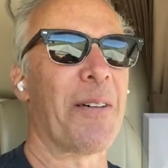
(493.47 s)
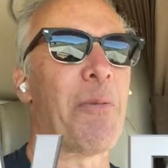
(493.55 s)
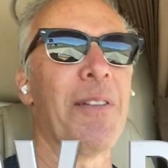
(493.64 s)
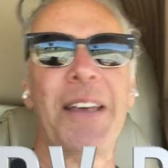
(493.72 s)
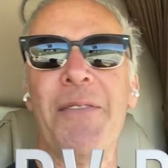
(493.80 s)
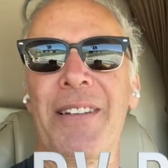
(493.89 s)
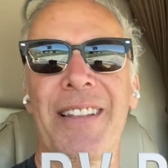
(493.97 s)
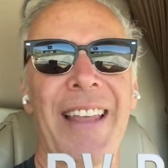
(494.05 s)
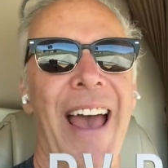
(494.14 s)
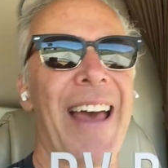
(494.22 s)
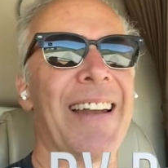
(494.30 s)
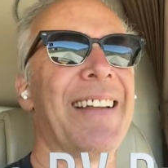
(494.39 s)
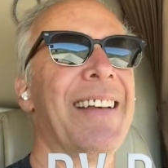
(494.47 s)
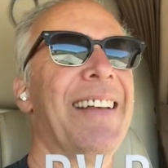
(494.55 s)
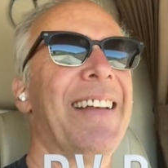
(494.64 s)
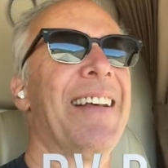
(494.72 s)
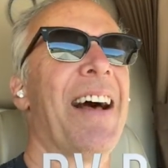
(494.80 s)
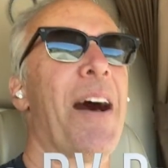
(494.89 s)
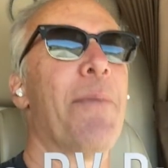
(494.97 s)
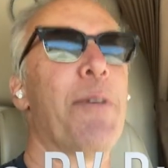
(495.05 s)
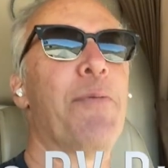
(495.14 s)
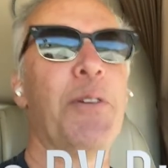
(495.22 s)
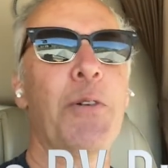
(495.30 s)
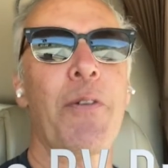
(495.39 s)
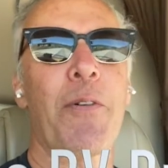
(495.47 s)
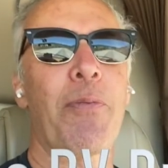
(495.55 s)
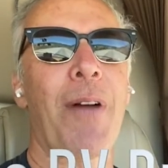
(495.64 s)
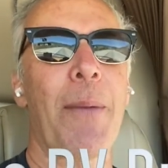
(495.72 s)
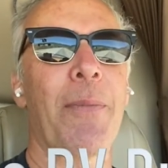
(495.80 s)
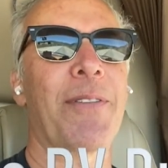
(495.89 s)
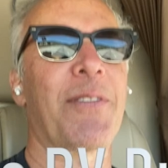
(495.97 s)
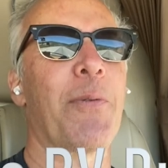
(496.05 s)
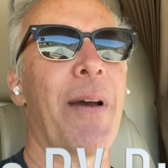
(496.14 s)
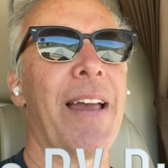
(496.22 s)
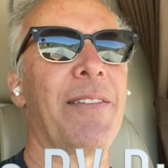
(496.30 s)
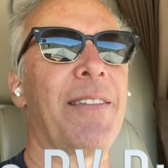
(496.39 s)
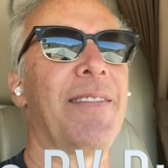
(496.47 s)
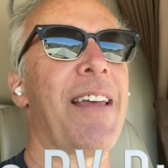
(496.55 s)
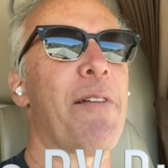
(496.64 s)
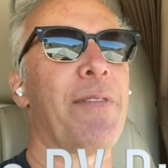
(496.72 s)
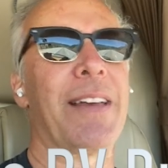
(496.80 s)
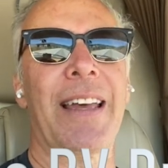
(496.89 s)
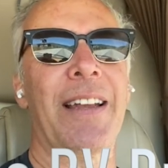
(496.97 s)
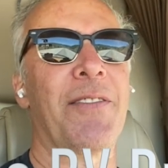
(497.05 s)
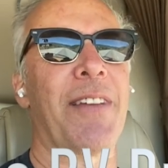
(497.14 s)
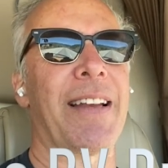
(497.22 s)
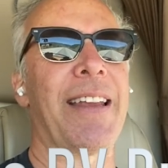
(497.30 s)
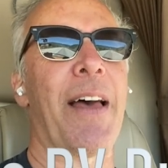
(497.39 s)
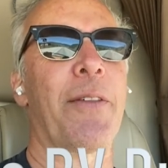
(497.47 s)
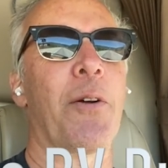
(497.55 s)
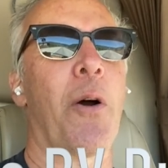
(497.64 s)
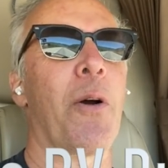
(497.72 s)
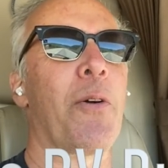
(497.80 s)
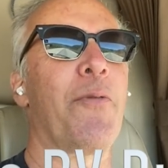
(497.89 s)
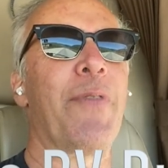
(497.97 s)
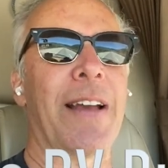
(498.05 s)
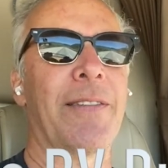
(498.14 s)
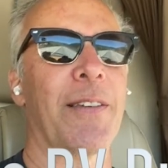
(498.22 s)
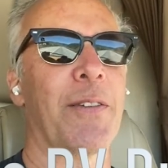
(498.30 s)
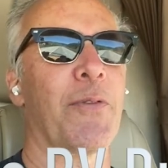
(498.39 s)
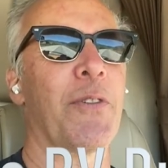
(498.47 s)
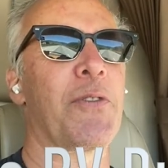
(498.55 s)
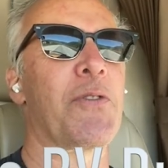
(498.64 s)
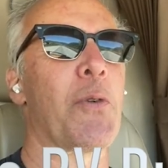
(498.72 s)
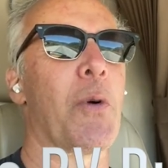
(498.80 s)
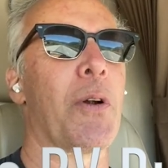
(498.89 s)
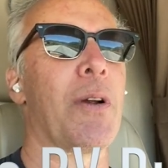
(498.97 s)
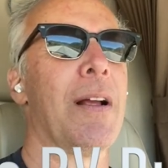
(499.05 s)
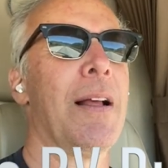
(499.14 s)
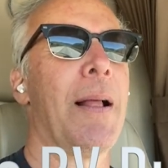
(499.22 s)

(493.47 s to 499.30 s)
Believe it at that. If you do have a problem with sway, just definitely get it checked out. There are fixes for sure.